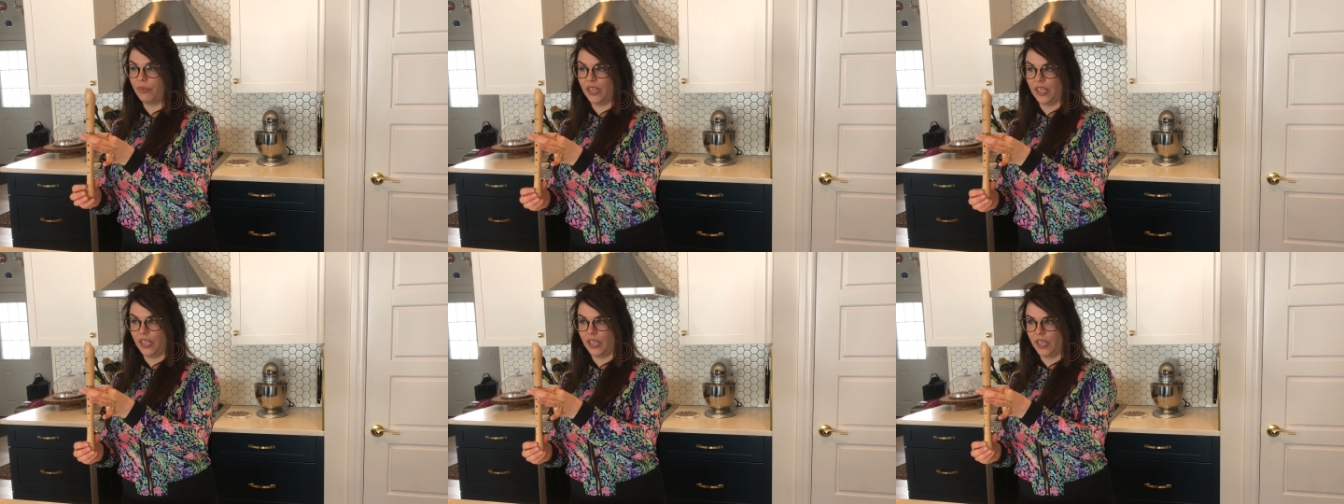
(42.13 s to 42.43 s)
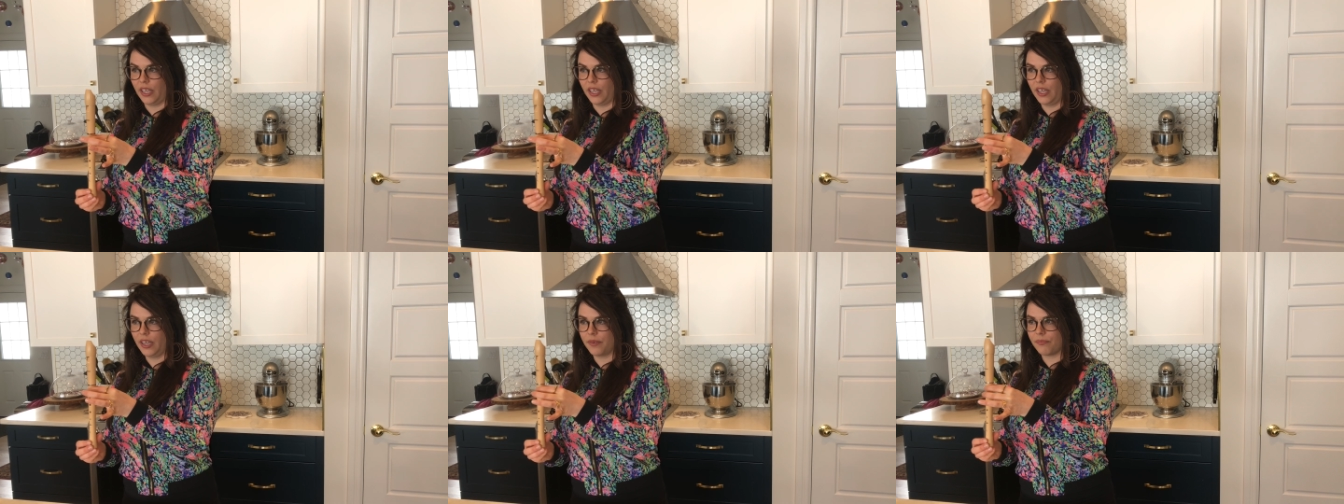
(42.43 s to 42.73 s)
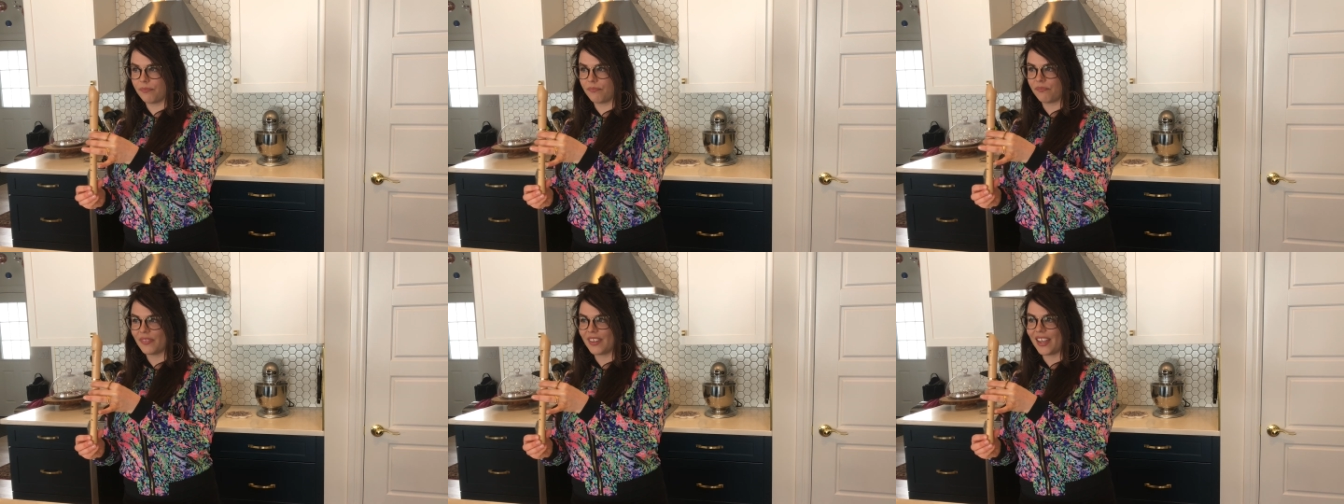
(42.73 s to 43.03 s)
B,
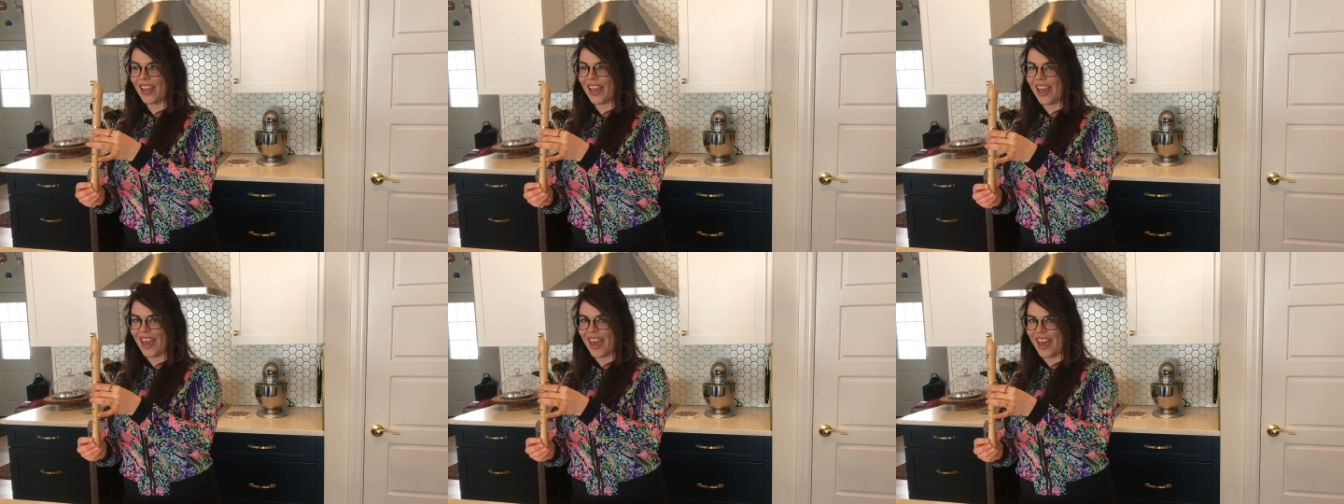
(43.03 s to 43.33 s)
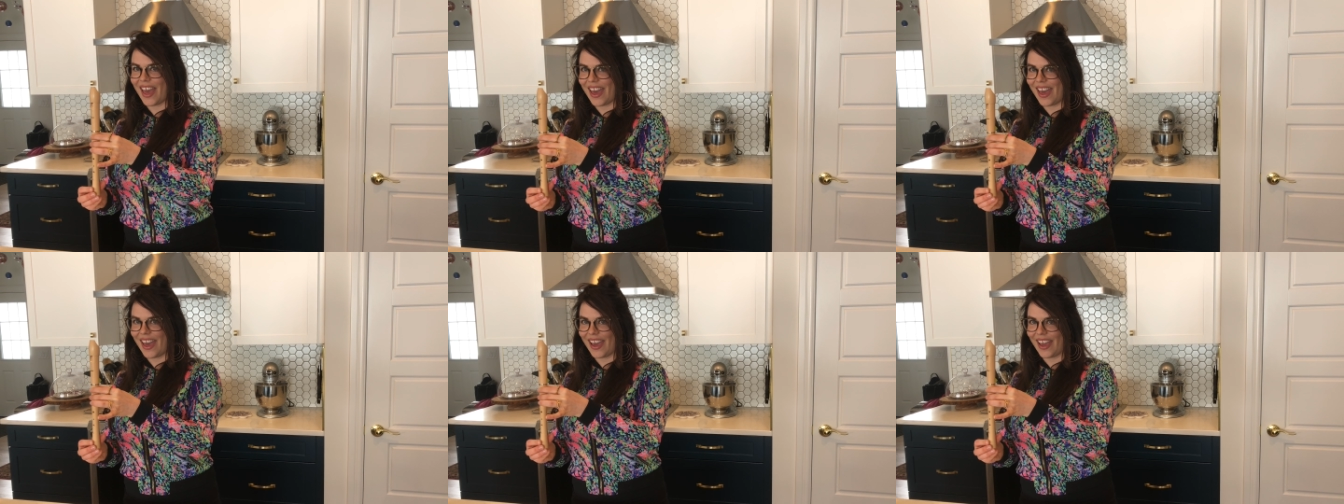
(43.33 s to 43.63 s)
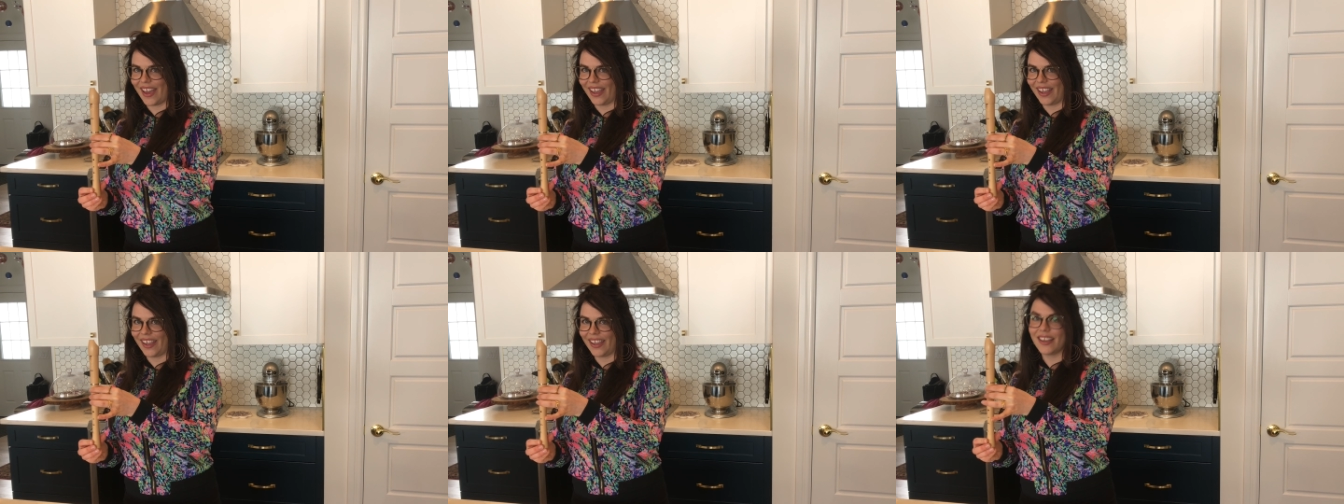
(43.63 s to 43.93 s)

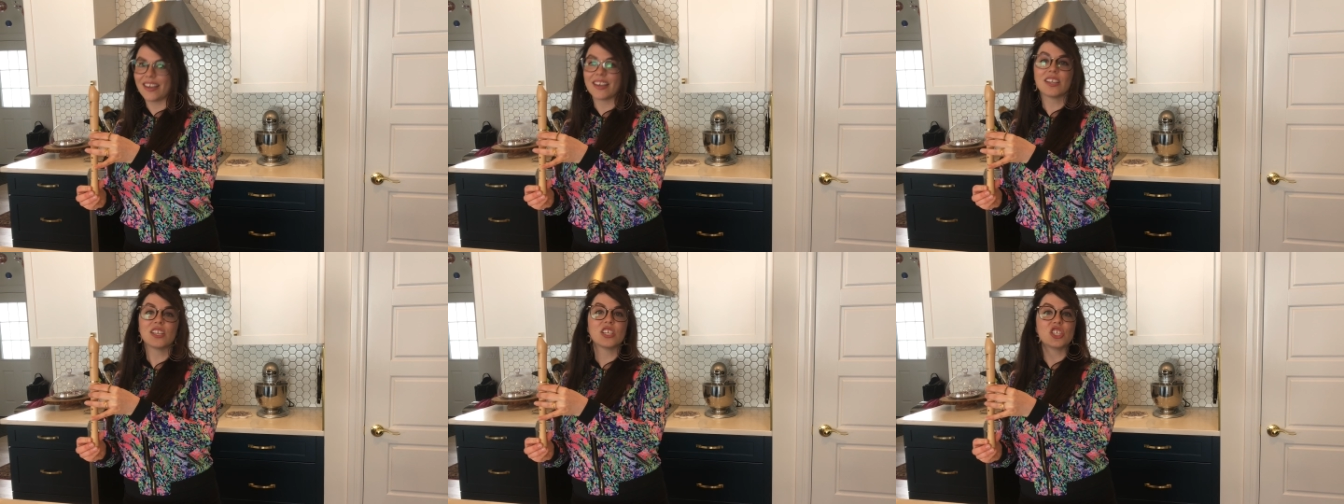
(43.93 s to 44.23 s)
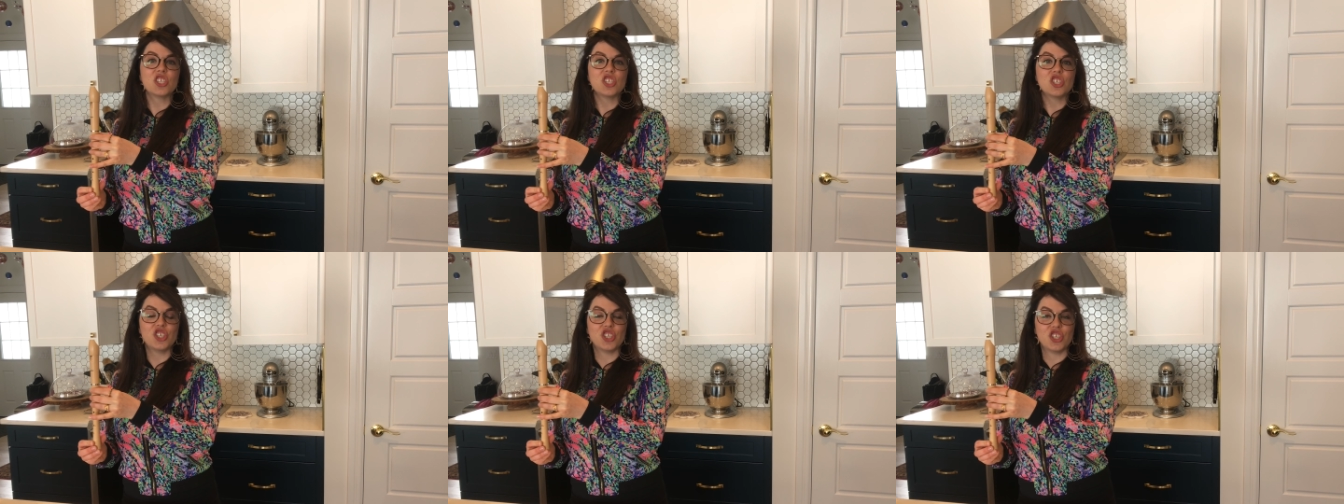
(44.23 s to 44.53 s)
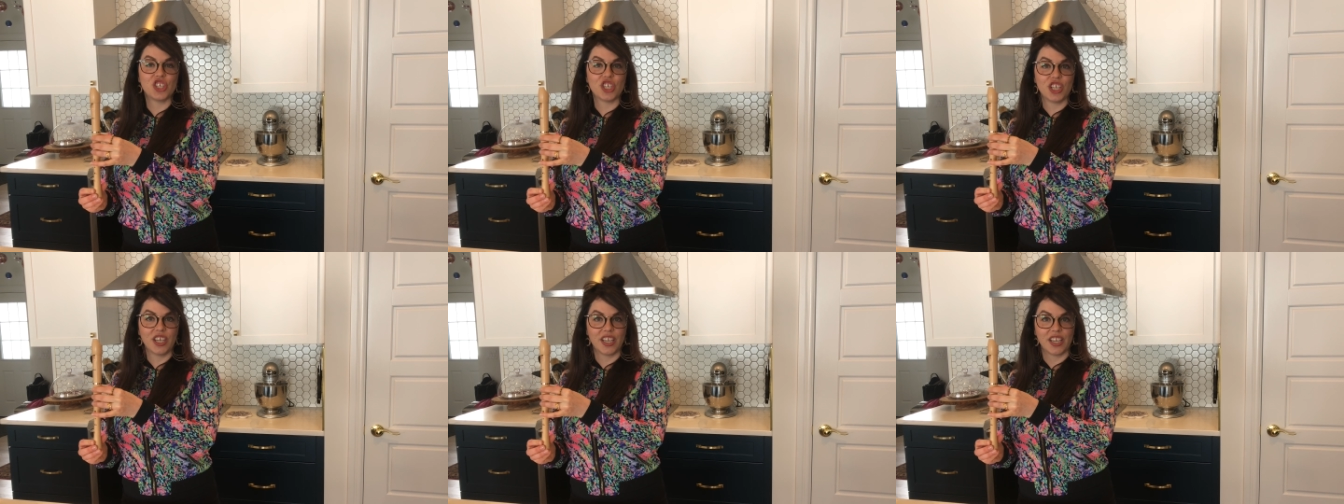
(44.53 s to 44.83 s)
A,
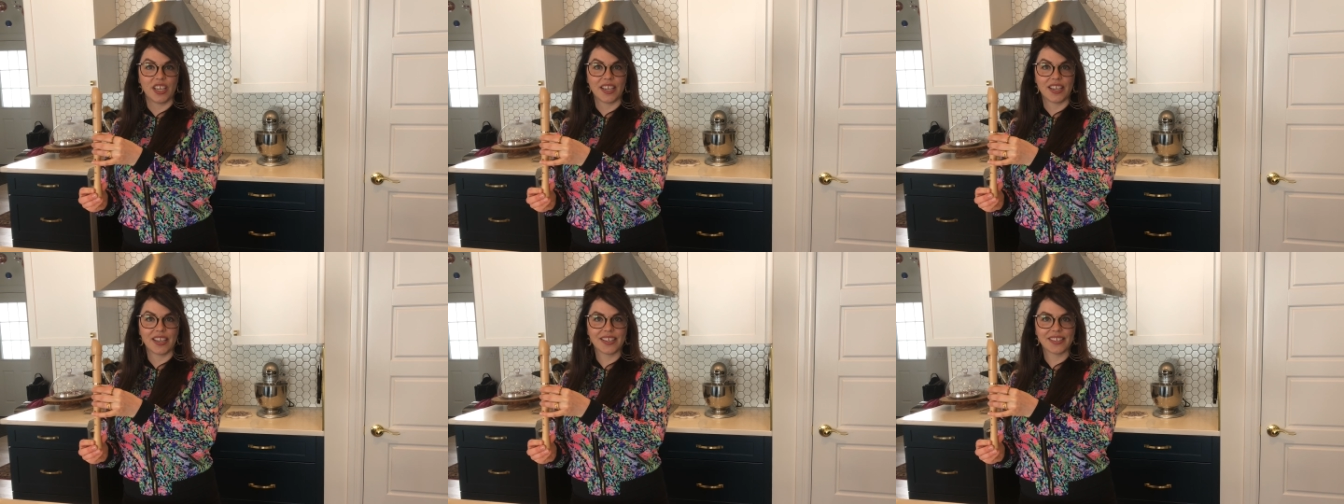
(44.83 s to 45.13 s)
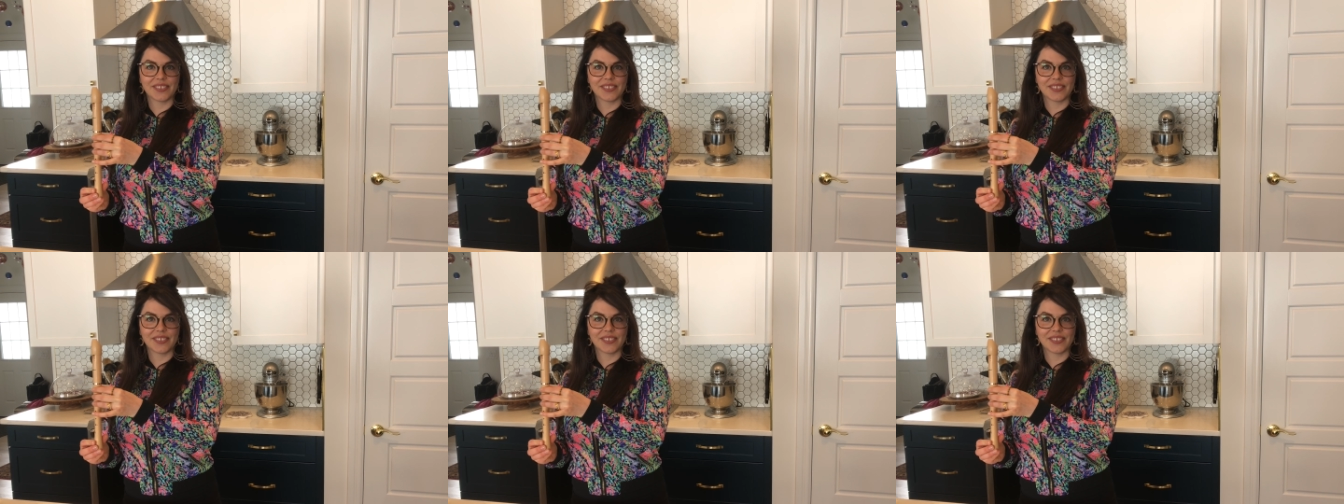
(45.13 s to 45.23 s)
G.